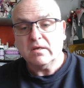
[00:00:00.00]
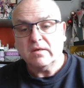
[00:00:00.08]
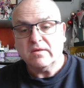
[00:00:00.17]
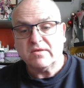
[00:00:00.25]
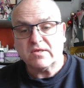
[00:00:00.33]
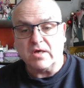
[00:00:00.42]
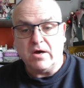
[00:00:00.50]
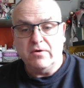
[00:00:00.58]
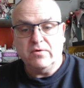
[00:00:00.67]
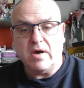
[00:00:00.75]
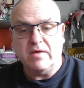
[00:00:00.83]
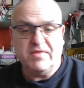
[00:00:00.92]

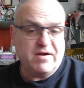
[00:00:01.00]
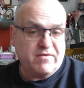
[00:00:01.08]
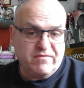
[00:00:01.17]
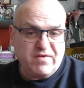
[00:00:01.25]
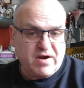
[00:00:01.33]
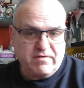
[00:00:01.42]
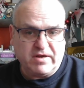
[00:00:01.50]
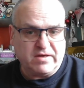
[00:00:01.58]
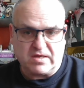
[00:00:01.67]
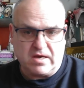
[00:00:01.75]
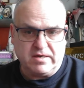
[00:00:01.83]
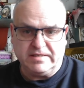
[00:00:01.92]
So there are various
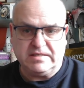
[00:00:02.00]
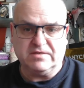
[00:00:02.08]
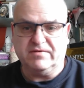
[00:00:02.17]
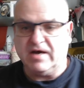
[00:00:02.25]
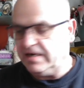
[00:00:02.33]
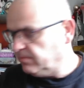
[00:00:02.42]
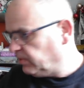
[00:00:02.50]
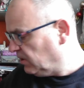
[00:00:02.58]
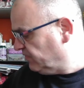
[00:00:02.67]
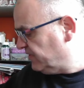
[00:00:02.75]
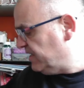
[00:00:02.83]
guides available on the